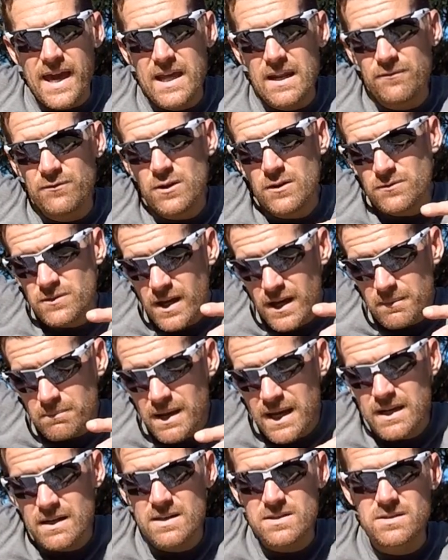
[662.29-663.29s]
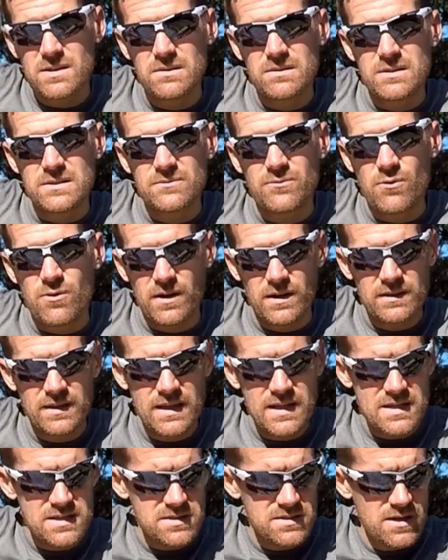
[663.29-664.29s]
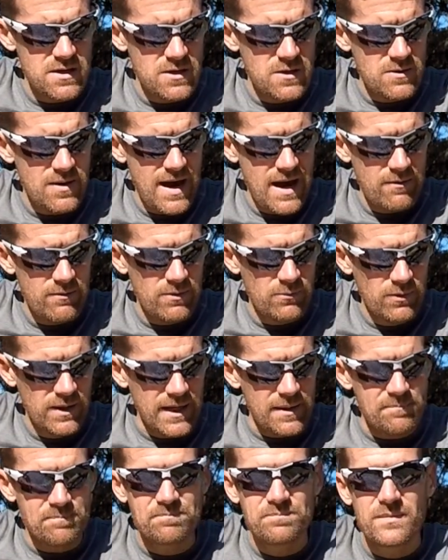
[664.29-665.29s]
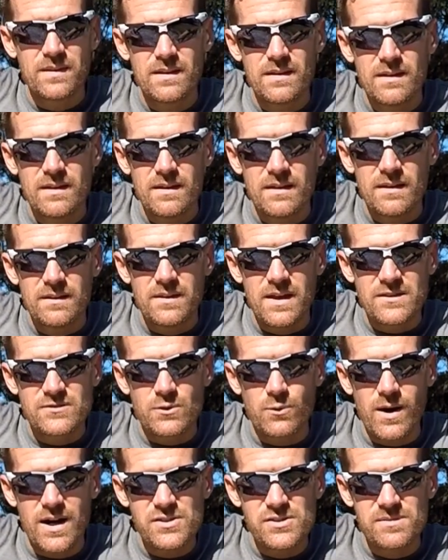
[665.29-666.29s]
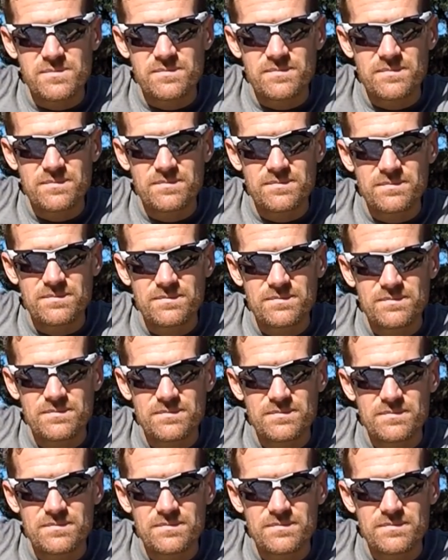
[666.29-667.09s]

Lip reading: And if you've done maintenance on this fork, let us know how it went. Thanks for watching.